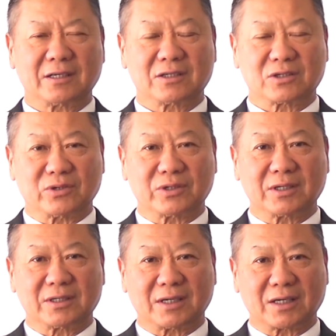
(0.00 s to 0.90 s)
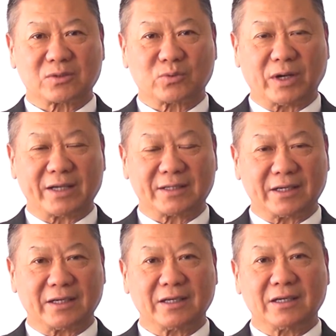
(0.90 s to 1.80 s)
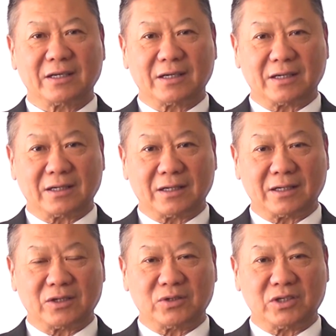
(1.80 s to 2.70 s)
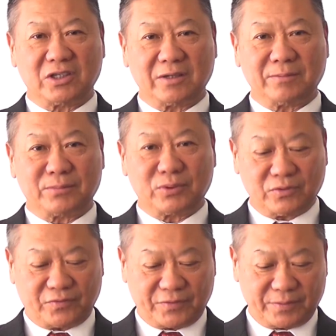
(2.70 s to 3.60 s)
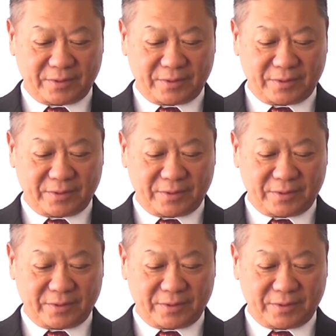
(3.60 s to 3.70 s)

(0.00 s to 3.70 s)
So that's why I say uh, you need to improve.